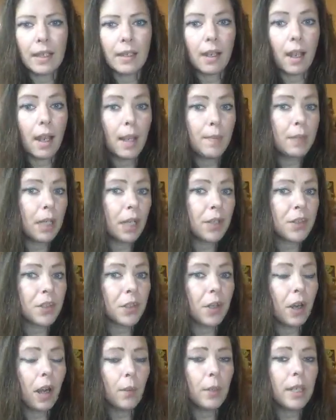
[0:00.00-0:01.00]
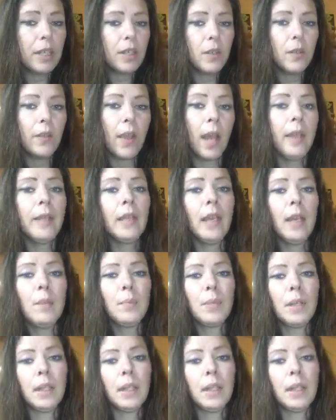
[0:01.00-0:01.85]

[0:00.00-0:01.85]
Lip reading: and I'm not sure how we do that yet,